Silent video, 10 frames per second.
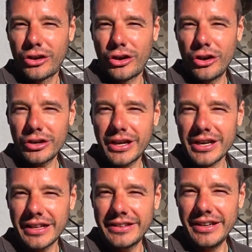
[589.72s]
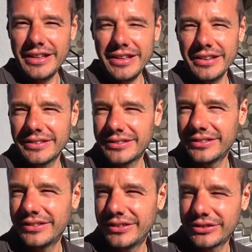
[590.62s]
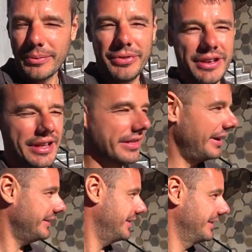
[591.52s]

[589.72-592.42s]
Kırklareli, something like that.